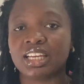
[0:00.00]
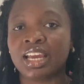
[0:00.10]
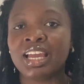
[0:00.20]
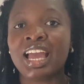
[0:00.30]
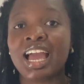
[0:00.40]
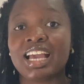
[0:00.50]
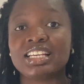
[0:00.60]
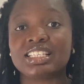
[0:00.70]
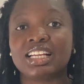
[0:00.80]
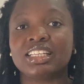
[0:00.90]
year,
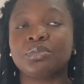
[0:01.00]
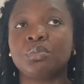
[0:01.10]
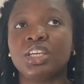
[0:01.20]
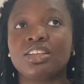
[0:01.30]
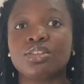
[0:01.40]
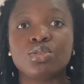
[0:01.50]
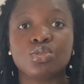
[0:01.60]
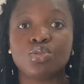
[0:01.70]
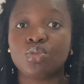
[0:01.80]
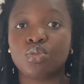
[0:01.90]
I started making
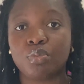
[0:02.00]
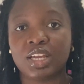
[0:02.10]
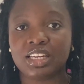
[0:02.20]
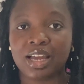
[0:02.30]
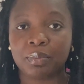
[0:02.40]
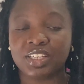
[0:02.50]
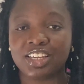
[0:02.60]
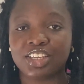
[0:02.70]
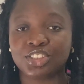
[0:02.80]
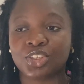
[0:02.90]
so many
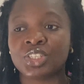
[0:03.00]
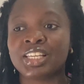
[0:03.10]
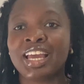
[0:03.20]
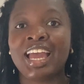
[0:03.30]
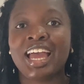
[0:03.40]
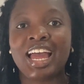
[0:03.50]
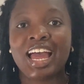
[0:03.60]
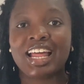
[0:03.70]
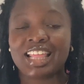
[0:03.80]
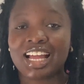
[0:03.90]
applications.
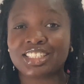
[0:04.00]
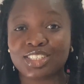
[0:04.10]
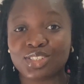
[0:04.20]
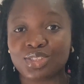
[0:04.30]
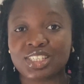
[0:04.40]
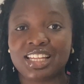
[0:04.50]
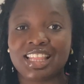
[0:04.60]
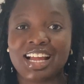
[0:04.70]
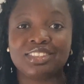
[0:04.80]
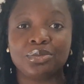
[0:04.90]
And that is to say
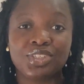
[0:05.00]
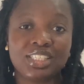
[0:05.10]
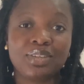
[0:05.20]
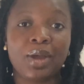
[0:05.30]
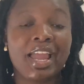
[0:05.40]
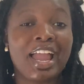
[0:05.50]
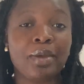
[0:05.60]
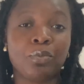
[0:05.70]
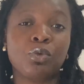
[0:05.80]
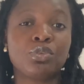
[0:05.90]
that the reason why
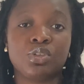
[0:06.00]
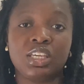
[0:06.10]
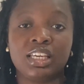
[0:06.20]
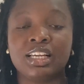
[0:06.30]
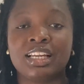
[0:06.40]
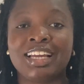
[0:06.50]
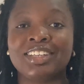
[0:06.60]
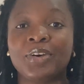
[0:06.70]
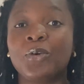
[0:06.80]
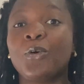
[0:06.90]
I moved to
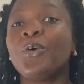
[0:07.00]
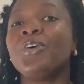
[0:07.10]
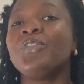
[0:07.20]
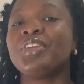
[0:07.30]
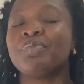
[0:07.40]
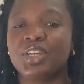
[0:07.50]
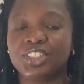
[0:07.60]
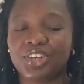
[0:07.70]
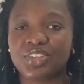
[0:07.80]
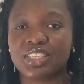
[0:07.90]
England, or the
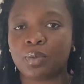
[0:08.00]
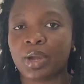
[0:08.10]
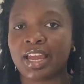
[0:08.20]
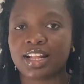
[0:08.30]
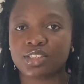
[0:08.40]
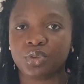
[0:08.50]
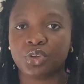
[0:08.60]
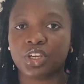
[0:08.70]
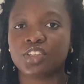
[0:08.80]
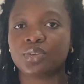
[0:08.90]
major reason why I had to
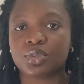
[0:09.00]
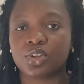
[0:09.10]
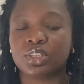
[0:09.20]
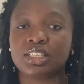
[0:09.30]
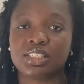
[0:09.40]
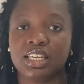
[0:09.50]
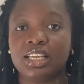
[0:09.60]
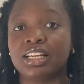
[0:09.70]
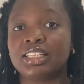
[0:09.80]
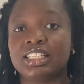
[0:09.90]
relocate from Scotland to
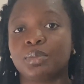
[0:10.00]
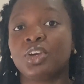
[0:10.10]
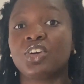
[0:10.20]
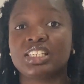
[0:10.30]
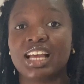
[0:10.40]
England, is because